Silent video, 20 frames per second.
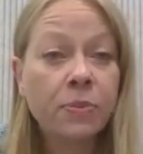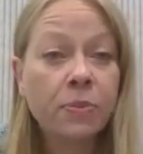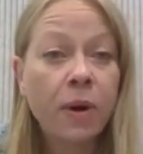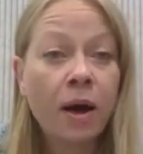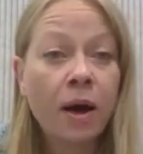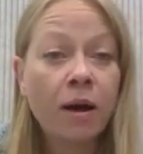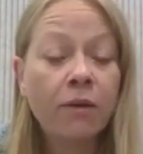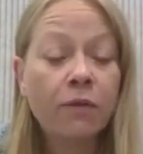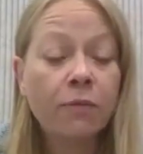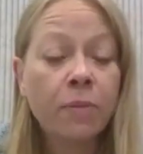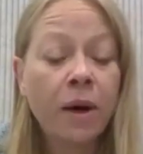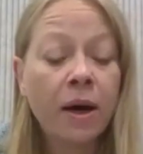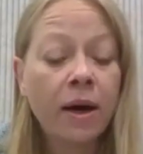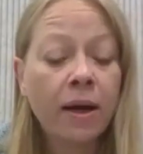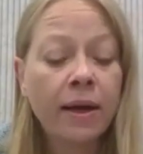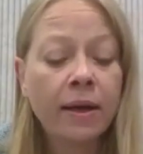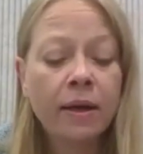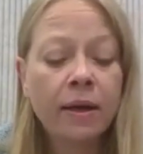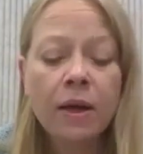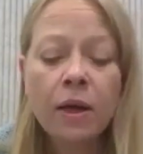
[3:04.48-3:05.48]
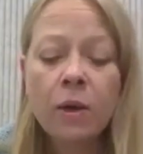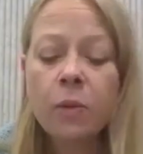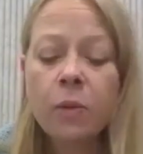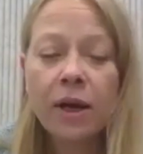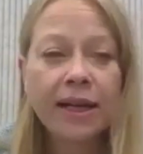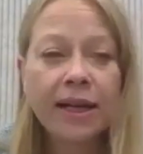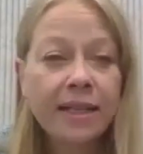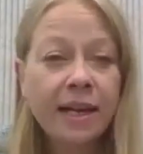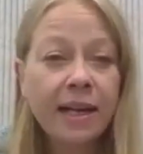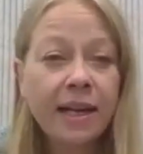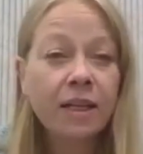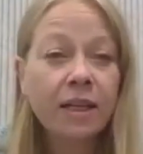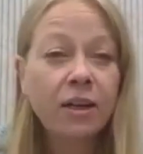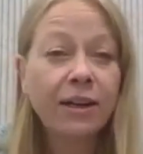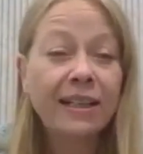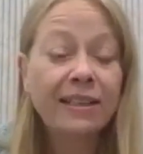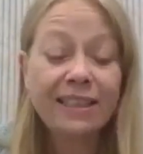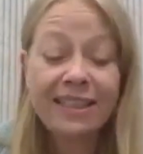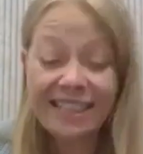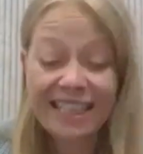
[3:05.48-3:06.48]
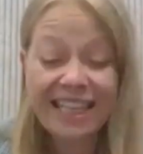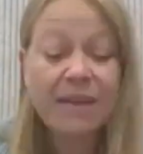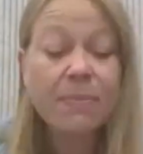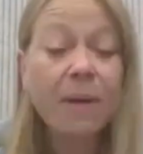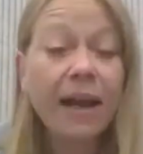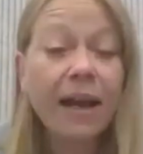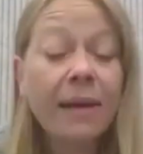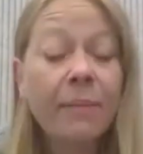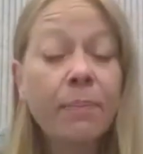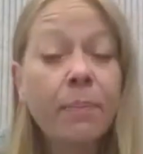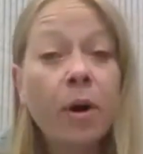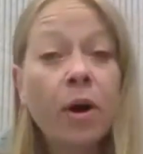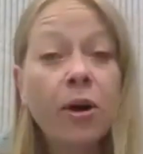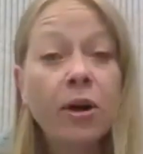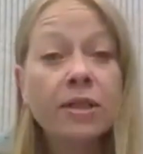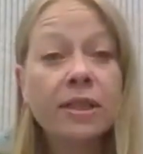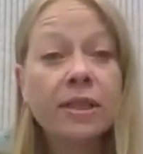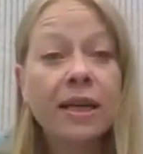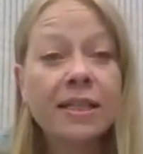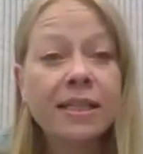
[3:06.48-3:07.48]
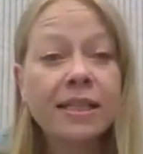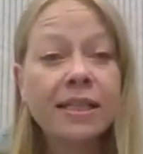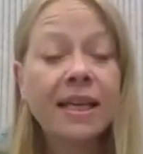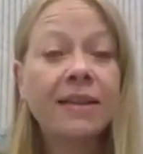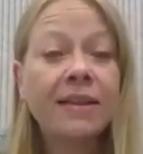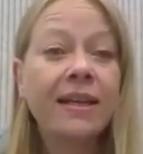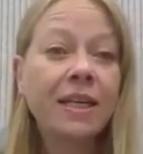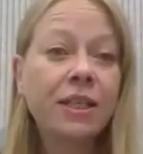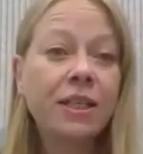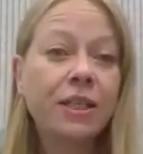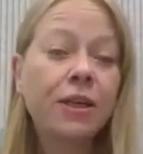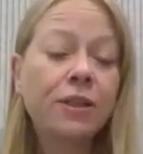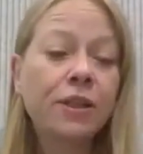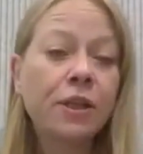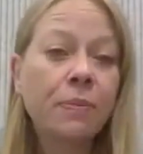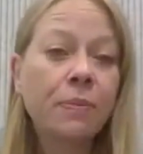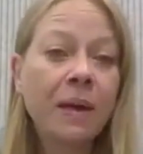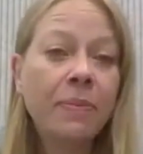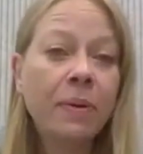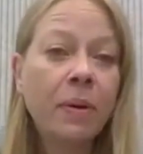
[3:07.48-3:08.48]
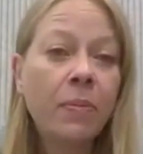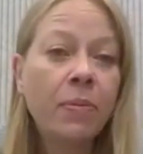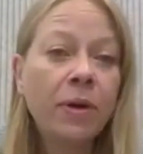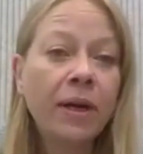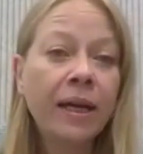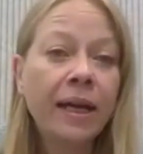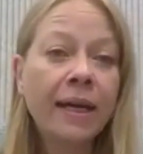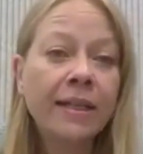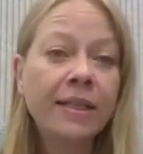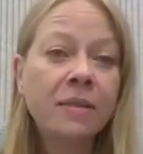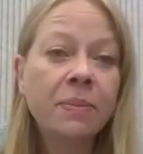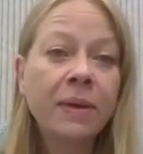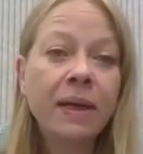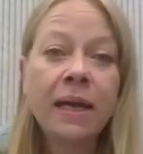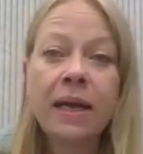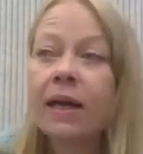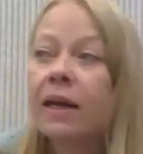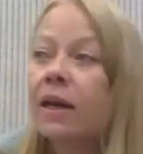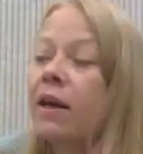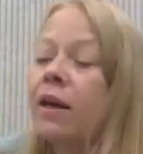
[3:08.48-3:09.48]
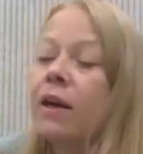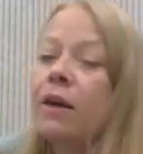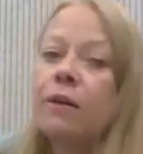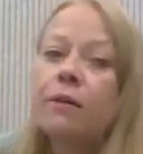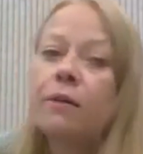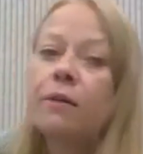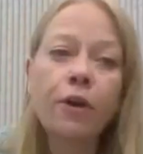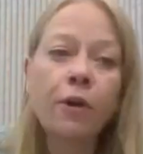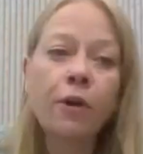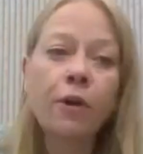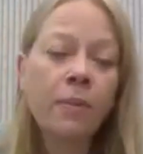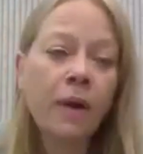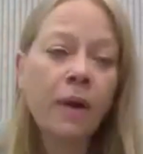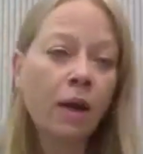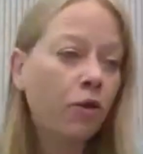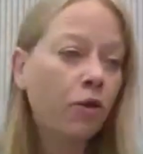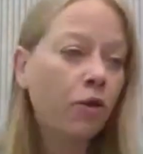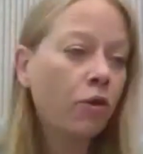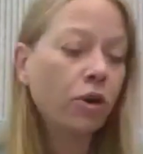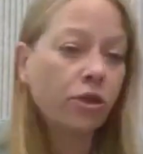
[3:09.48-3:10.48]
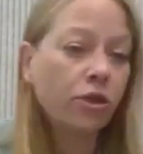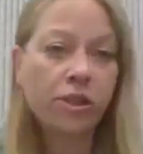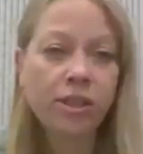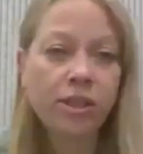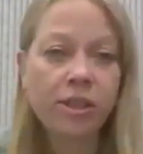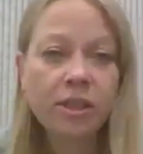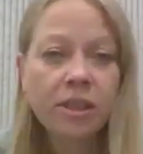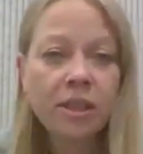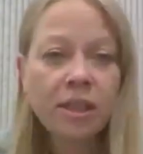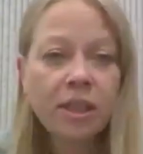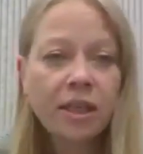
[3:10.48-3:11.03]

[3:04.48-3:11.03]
as part of my work is, like, you know, I see my inbox, I see the issues that people are bringing to me from across